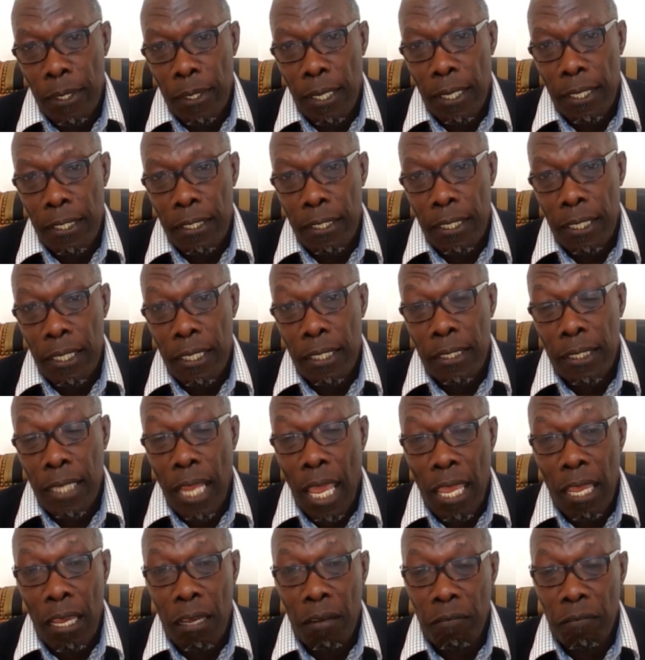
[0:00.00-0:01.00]
and the
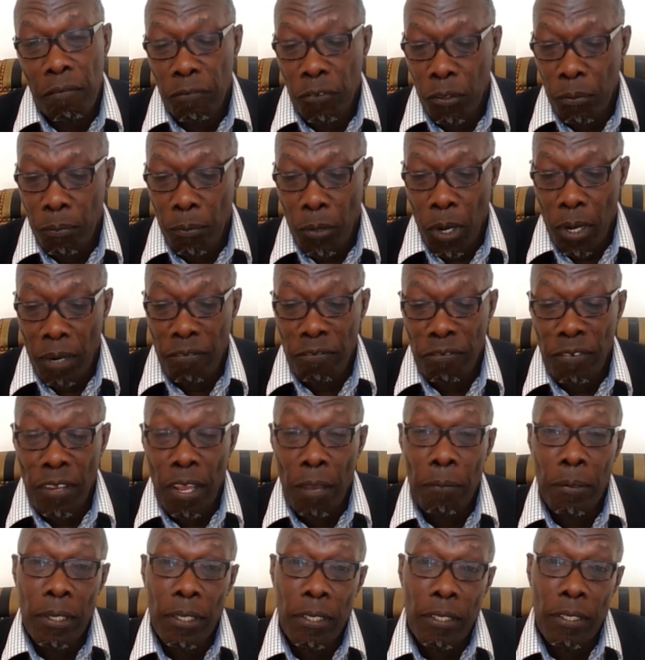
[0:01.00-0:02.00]
entire football
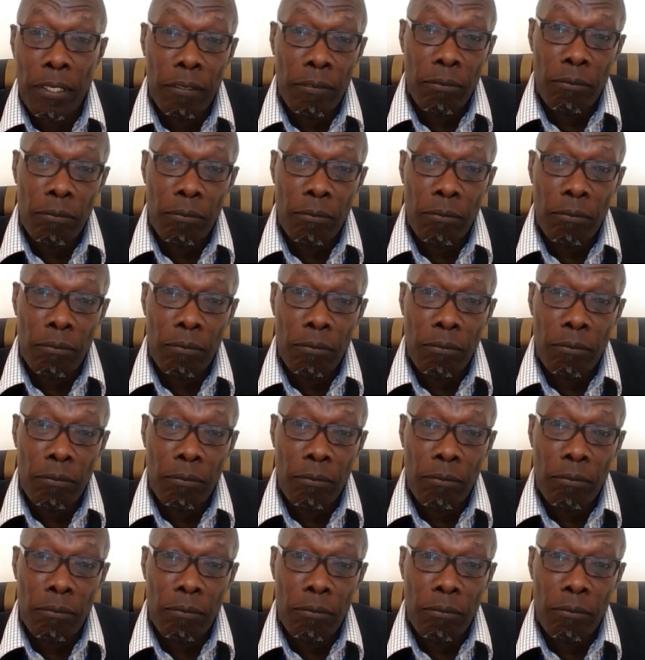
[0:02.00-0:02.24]
family,